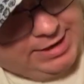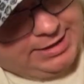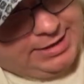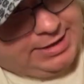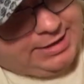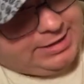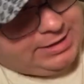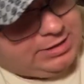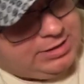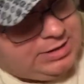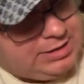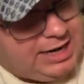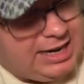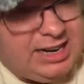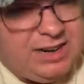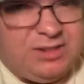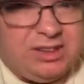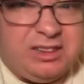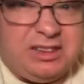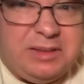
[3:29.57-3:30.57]
that this is
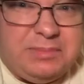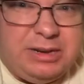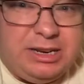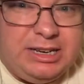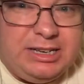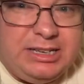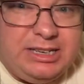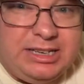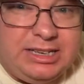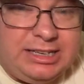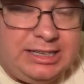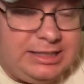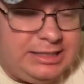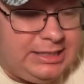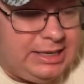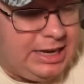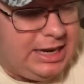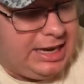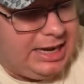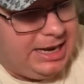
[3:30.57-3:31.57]
kind of a limited
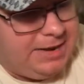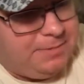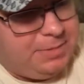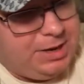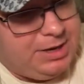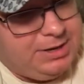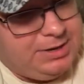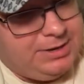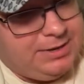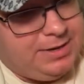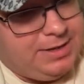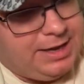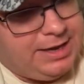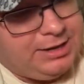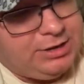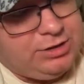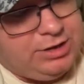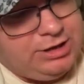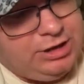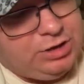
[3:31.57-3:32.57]
time
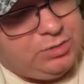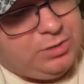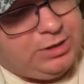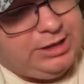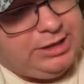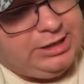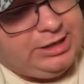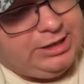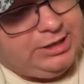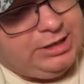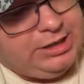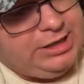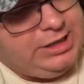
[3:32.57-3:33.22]
thing. So I just wanted to